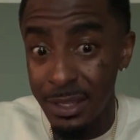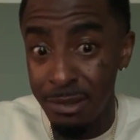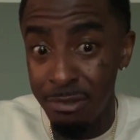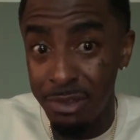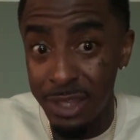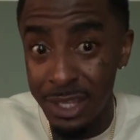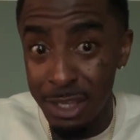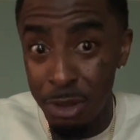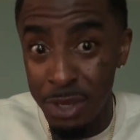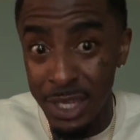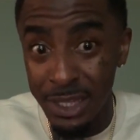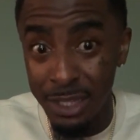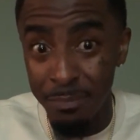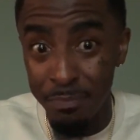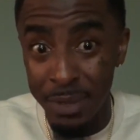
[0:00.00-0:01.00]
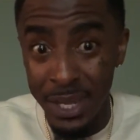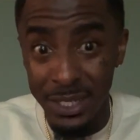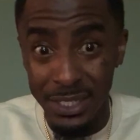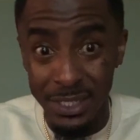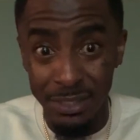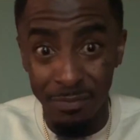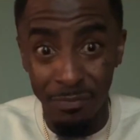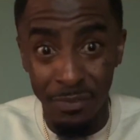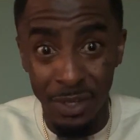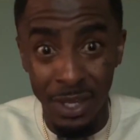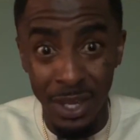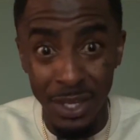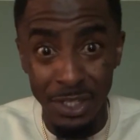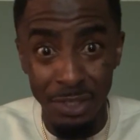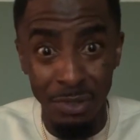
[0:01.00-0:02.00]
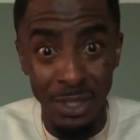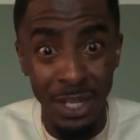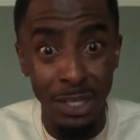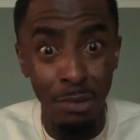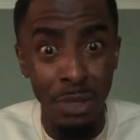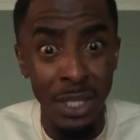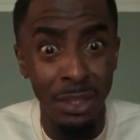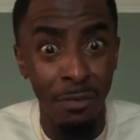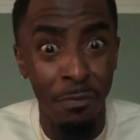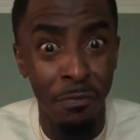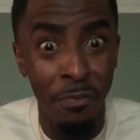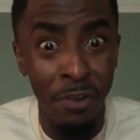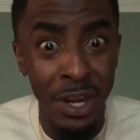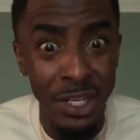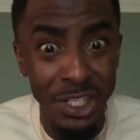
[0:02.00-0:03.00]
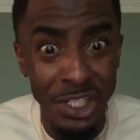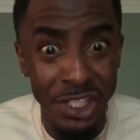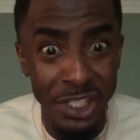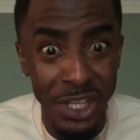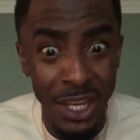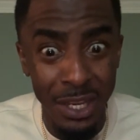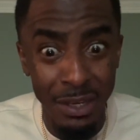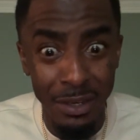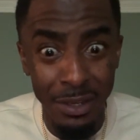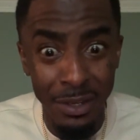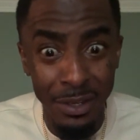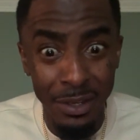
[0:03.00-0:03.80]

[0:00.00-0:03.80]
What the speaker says: You think you get the best cuts? You think you get the fresh shit?